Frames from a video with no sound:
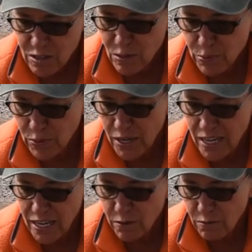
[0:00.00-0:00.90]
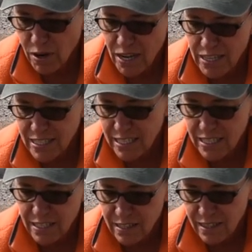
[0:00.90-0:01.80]
debris and
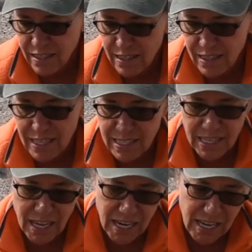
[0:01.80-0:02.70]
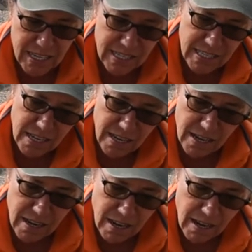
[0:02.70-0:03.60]
rust that's on it.
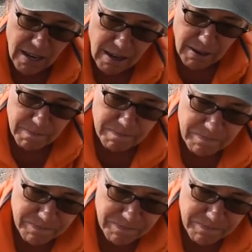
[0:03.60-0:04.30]
Um,